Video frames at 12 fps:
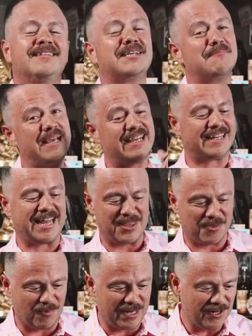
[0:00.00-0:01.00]
To make a
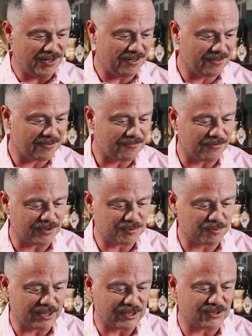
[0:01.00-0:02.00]
Ninth Wonder,
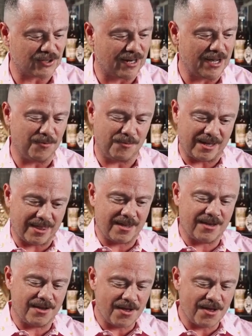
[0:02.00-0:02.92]
first we're gonna start out with